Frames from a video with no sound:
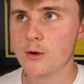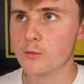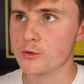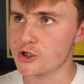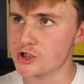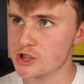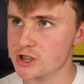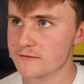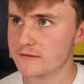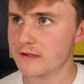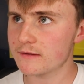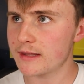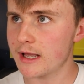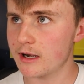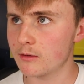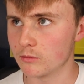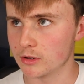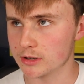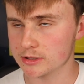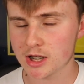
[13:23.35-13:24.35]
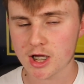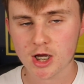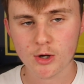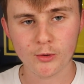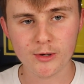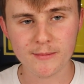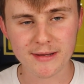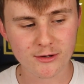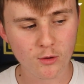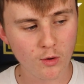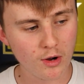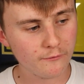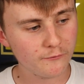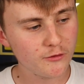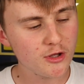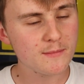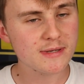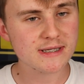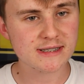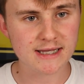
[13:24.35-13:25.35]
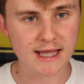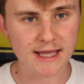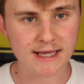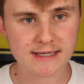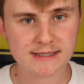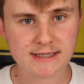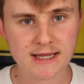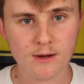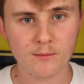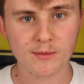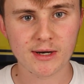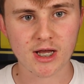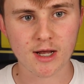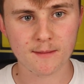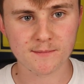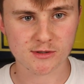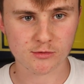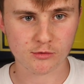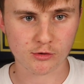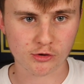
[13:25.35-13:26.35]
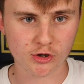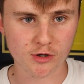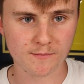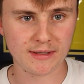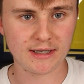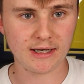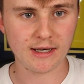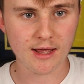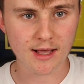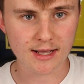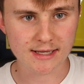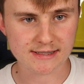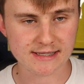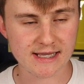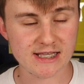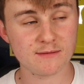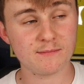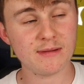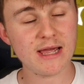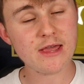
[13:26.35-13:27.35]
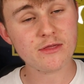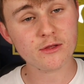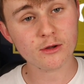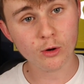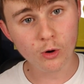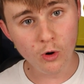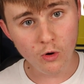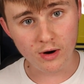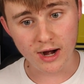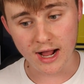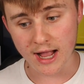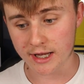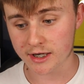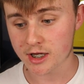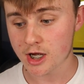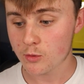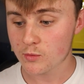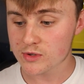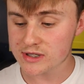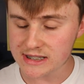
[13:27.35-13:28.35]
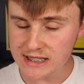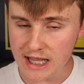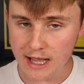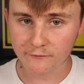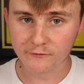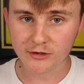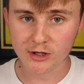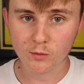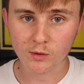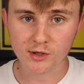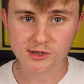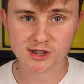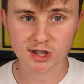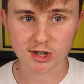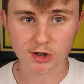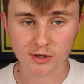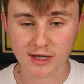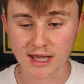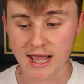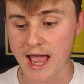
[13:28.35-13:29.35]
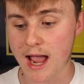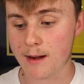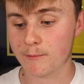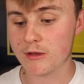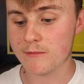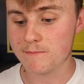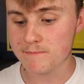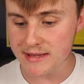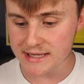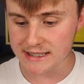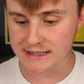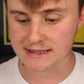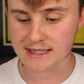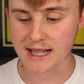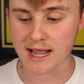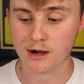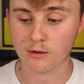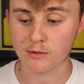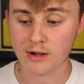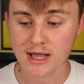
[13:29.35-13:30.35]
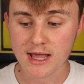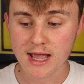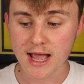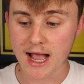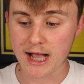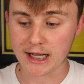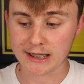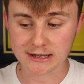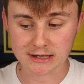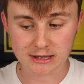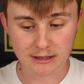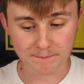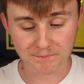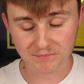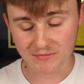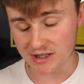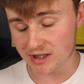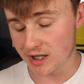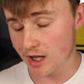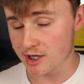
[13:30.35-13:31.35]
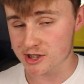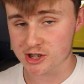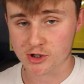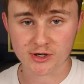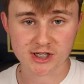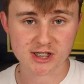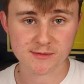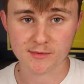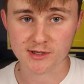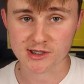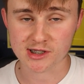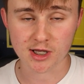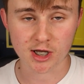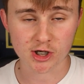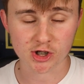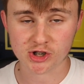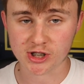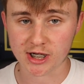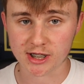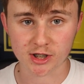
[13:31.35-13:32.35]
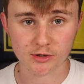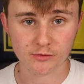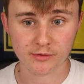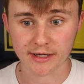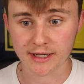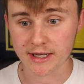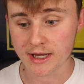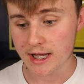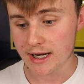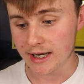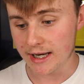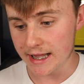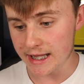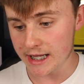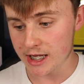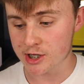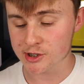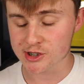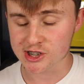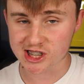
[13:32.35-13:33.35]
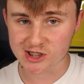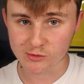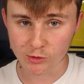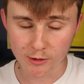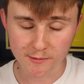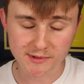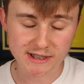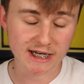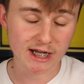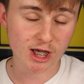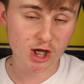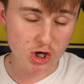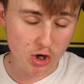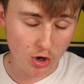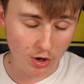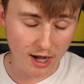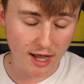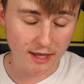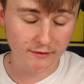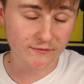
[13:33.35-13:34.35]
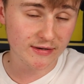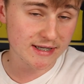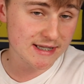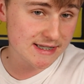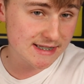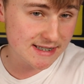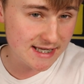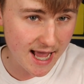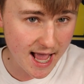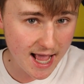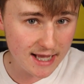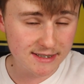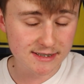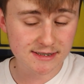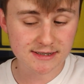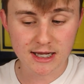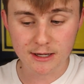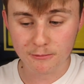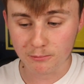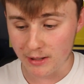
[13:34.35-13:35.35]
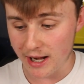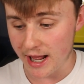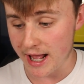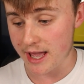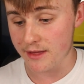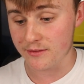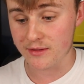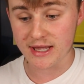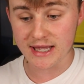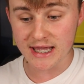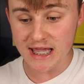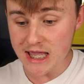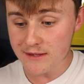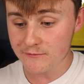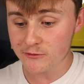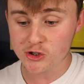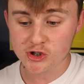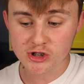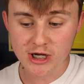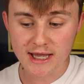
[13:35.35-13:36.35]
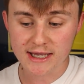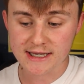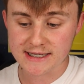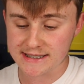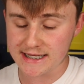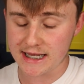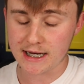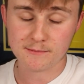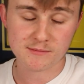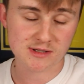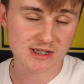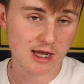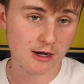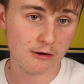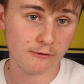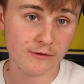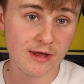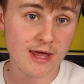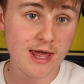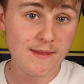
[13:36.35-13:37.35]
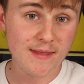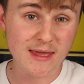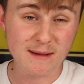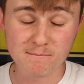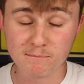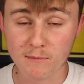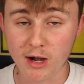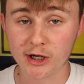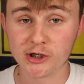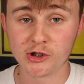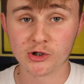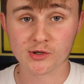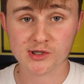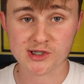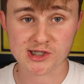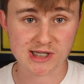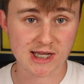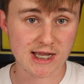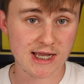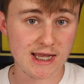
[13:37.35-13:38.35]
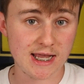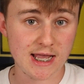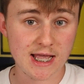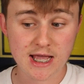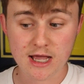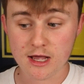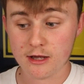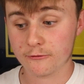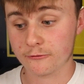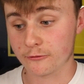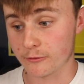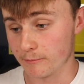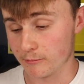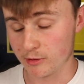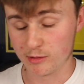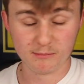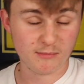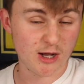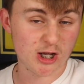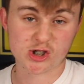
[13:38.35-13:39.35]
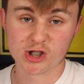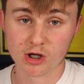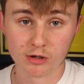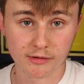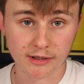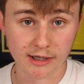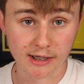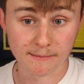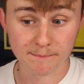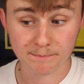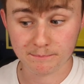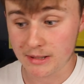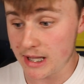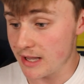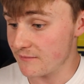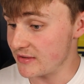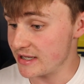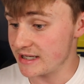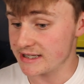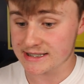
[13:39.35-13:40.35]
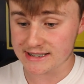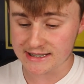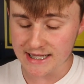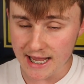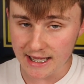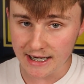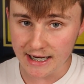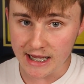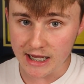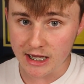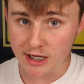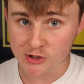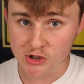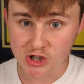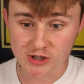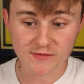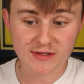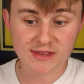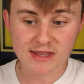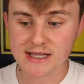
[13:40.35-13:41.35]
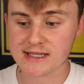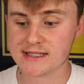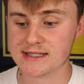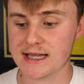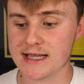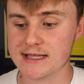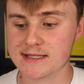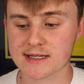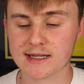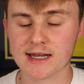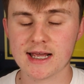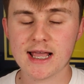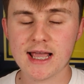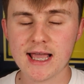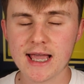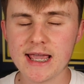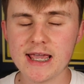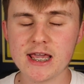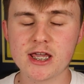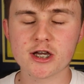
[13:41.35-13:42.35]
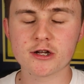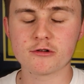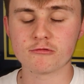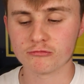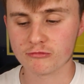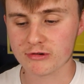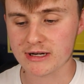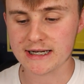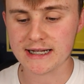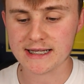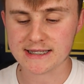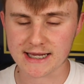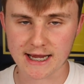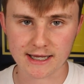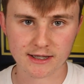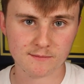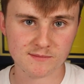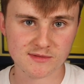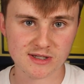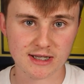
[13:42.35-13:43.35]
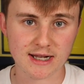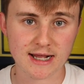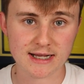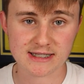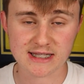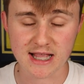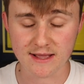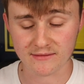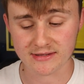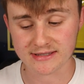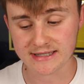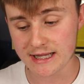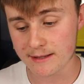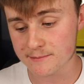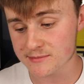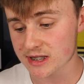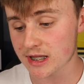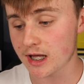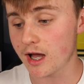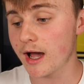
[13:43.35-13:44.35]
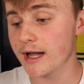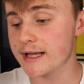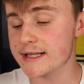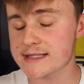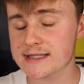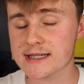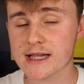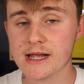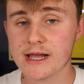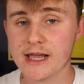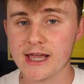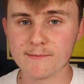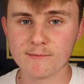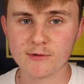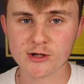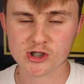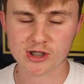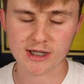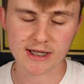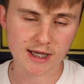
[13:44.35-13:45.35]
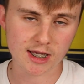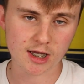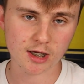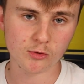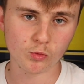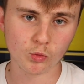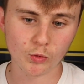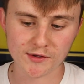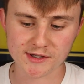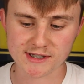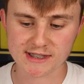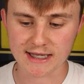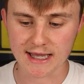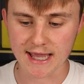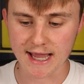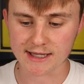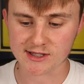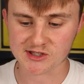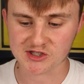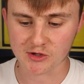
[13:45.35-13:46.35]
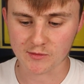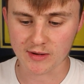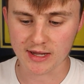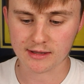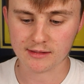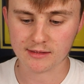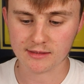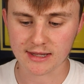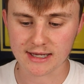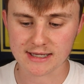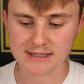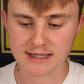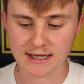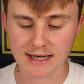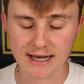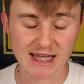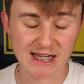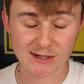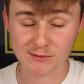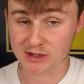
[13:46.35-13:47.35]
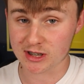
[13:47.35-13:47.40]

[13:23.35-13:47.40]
We should have done that one. We made quite a few mistakes when it comes to recruitment last season, but Ethan Erhahon was definitely one to look at, and we missed out. And last Christmas, last January, Lincoln swooped in and got a fantastic player that even Jake has said himself they might not see for much longer. But if he can stay at Lincoln just for this season, he could really take them to the next level and take them to the heights in which Lincoln want to get to in this league.